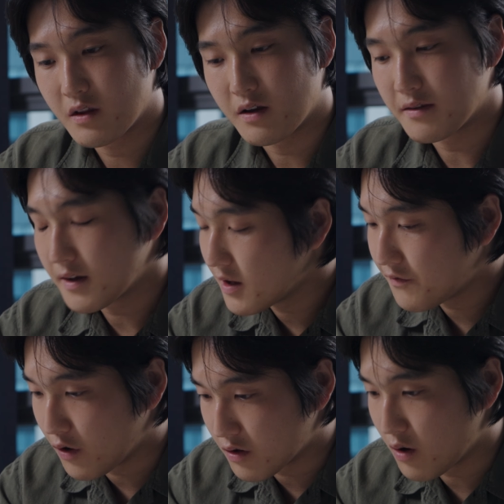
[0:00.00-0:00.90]
Inside that
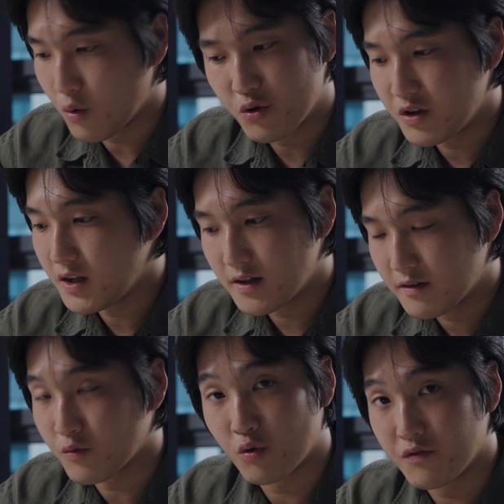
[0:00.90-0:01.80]
folder, all you need is
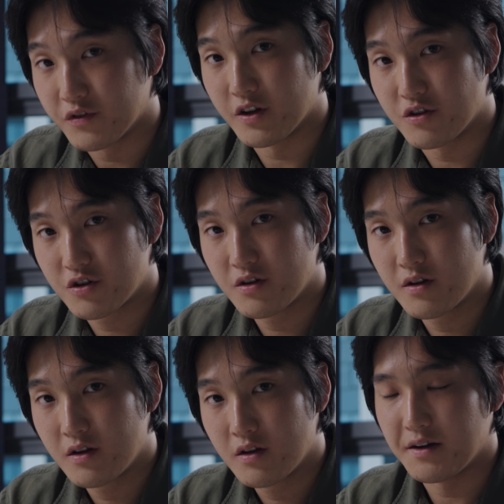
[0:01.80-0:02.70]
a raw footage.
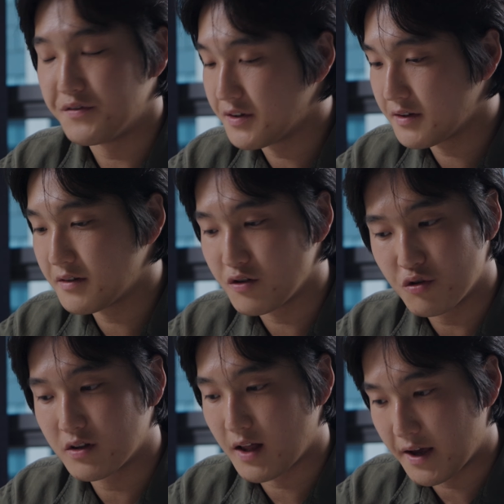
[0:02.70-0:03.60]
If this is a new
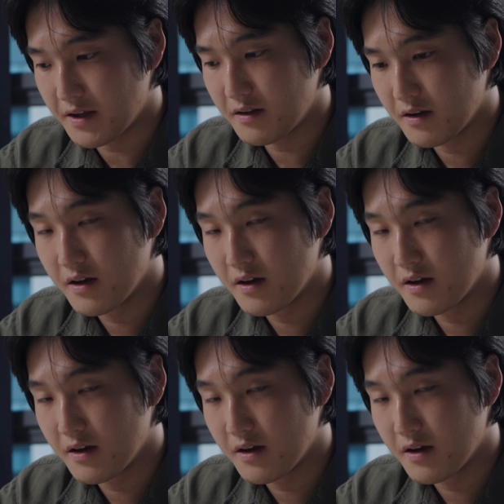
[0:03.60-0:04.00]
client,